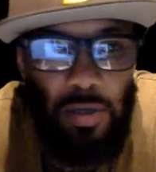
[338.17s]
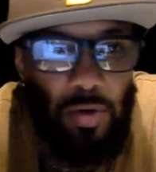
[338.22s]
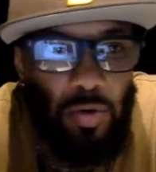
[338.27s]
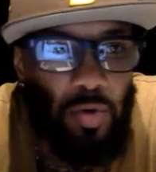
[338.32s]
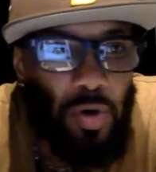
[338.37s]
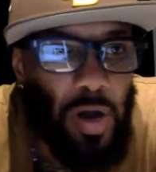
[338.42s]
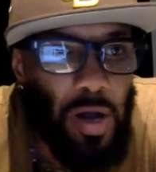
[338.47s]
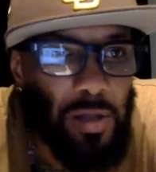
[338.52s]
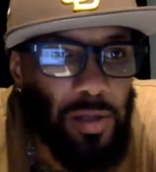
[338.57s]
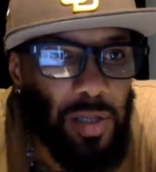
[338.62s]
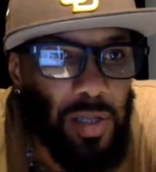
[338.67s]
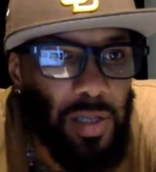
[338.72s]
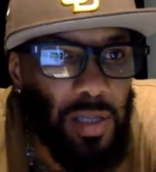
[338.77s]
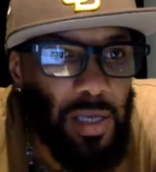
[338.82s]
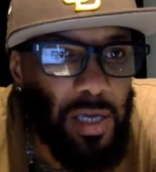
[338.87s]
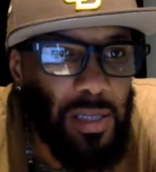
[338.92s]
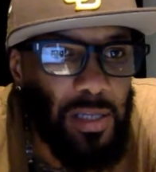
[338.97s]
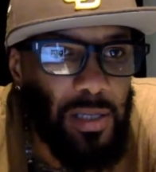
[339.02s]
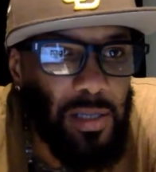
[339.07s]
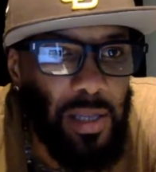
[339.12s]
Was this
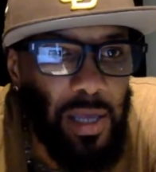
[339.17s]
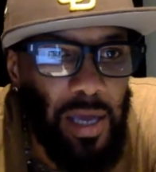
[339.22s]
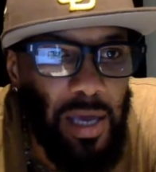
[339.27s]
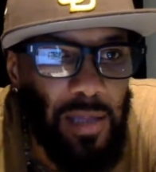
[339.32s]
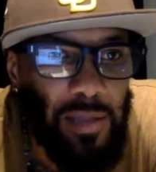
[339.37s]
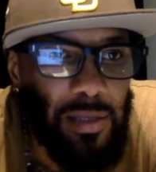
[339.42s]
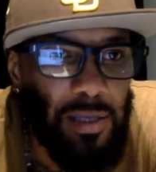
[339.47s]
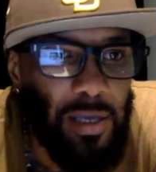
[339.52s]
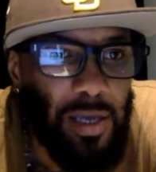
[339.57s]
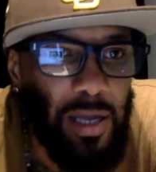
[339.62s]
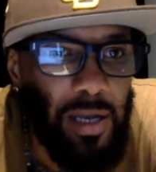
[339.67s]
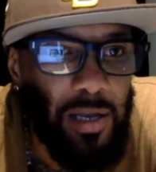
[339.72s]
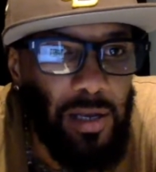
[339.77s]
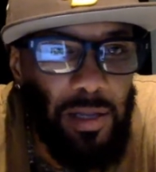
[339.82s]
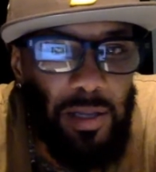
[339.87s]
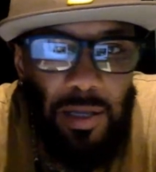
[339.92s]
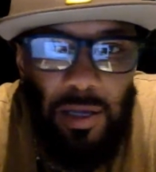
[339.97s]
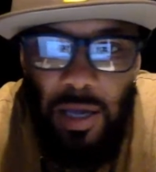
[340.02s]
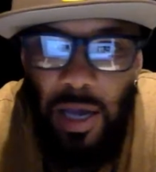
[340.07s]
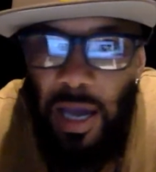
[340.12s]
yesterday? I see
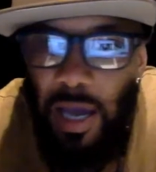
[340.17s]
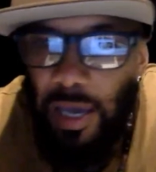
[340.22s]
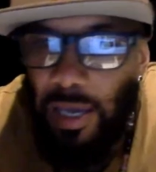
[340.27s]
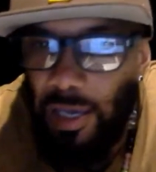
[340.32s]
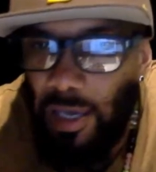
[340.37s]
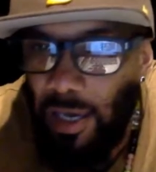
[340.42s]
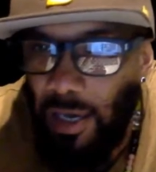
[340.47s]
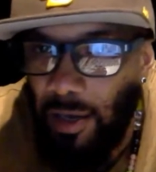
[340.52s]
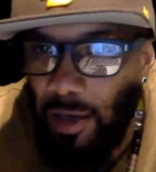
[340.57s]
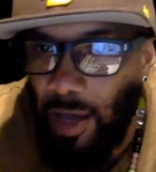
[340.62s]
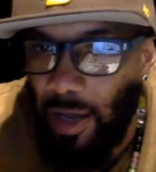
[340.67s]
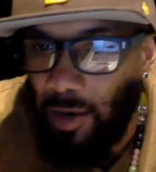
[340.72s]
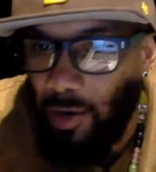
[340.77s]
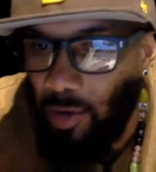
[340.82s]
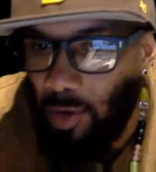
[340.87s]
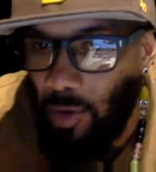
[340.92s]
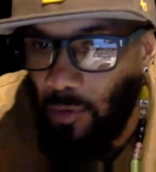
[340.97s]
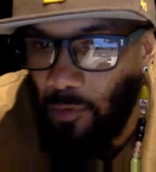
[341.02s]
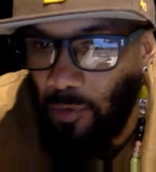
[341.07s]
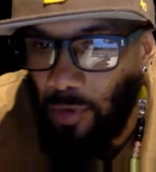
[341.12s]
another guy here. I don't
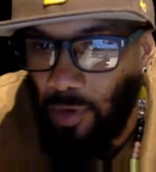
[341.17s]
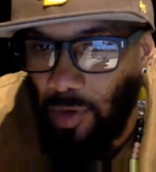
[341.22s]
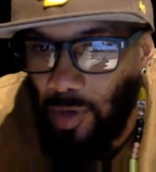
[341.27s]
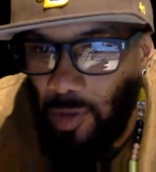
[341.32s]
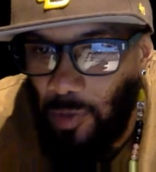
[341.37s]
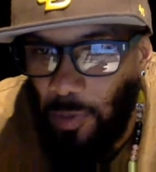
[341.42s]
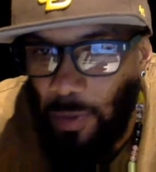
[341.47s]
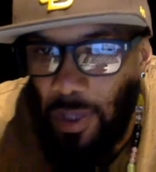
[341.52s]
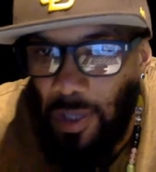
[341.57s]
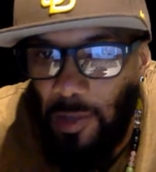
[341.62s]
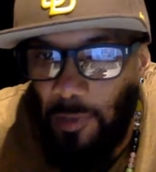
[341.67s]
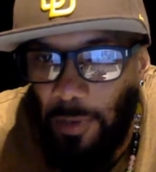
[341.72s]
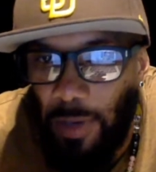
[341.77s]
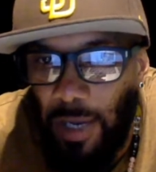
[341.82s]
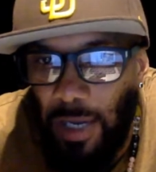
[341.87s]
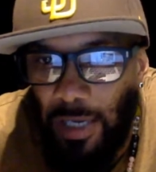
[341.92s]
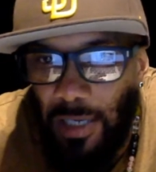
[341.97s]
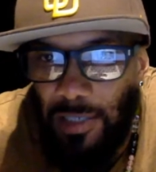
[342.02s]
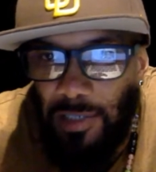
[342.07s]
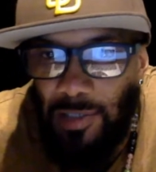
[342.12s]
know if you don't speak
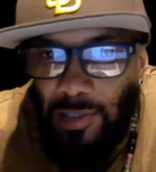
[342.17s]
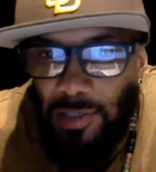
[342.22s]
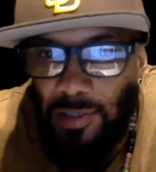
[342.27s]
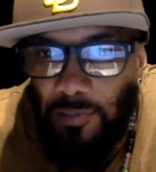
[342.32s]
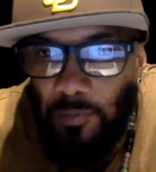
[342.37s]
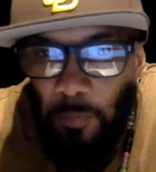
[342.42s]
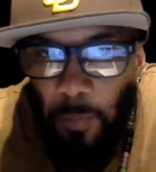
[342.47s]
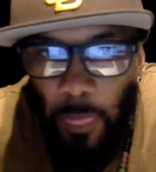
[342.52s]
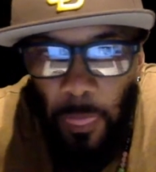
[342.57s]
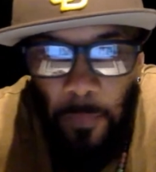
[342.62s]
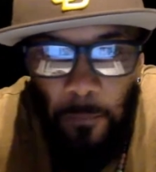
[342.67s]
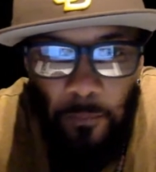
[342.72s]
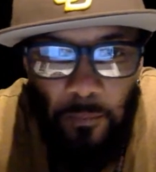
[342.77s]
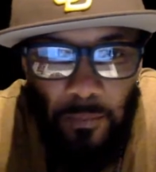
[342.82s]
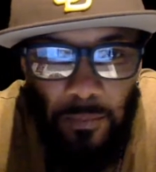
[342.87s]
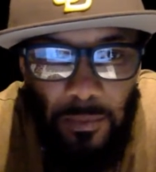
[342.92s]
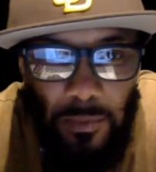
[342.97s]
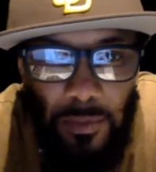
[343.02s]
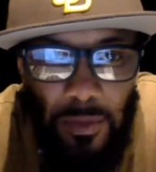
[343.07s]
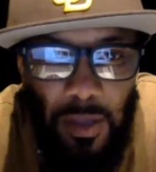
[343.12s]
Spanish.
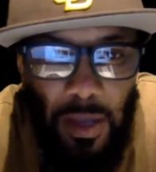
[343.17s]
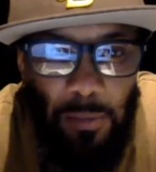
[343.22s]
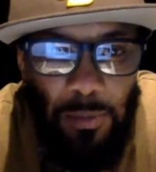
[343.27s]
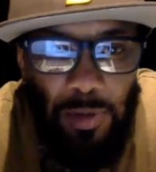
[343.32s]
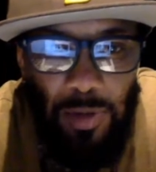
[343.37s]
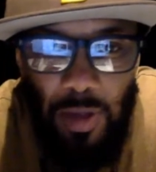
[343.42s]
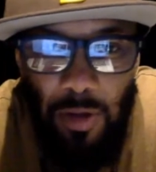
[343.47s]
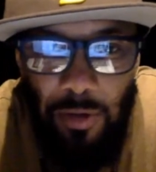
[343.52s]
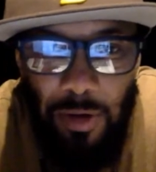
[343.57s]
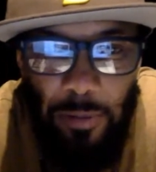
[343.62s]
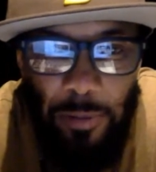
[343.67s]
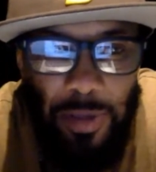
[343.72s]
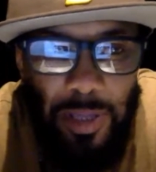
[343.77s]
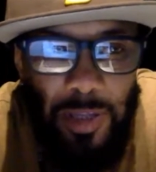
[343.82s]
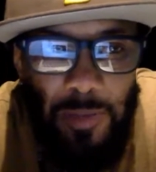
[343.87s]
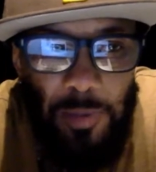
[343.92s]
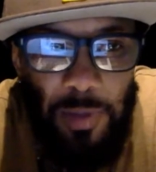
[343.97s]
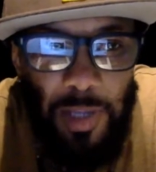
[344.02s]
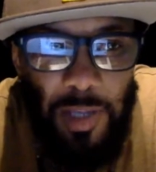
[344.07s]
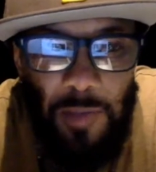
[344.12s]
I'm sorry, I've been
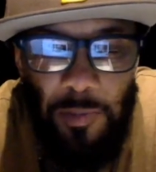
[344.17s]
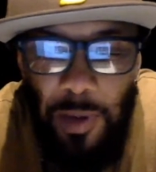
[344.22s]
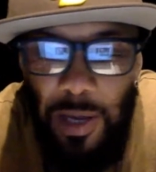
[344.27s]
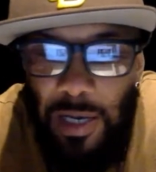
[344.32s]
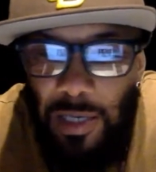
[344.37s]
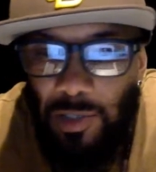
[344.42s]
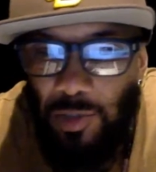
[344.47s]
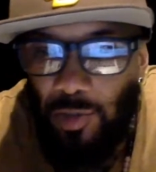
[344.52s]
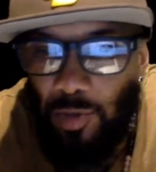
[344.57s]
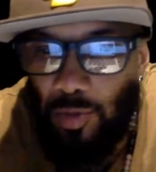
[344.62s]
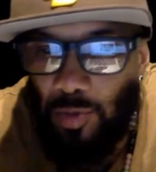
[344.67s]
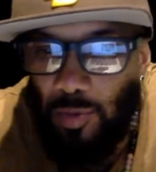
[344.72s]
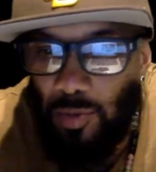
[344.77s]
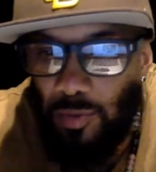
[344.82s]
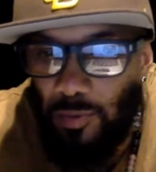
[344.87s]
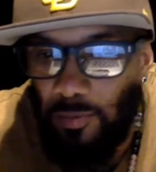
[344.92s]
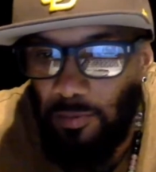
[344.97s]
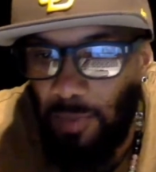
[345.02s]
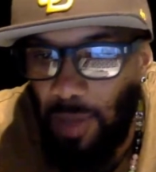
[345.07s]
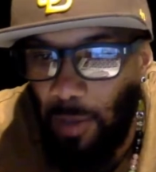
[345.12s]
speaking Spanish
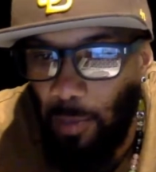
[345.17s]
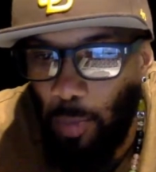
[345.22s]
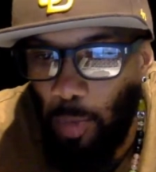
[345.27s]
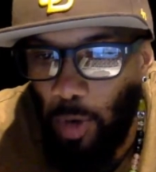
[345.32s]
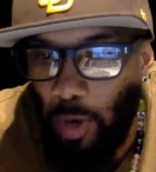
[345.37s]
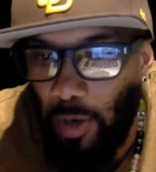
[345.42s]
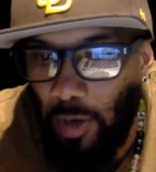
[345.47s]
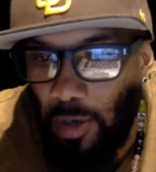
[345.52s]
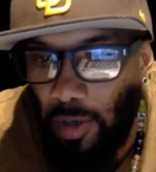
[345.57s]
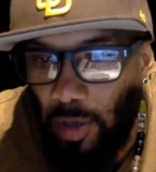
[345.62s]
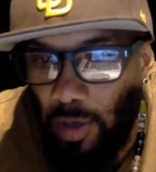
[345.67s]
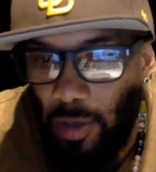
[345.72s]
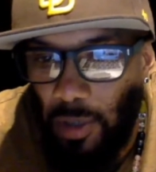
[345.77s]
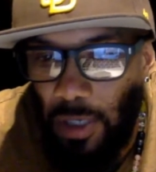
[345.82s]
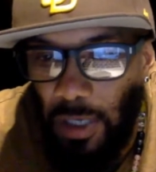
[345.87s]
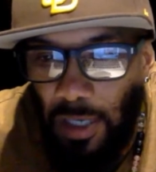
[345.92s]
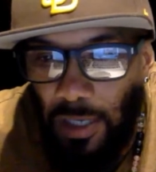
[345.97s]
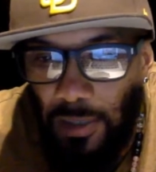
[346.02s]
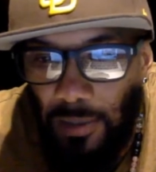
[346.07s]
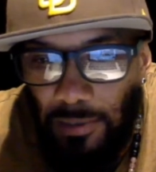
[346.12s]
to my boy
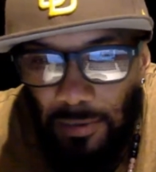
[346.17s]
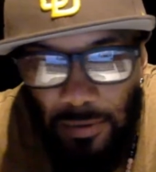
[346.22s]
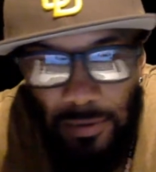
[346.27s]
Ronald.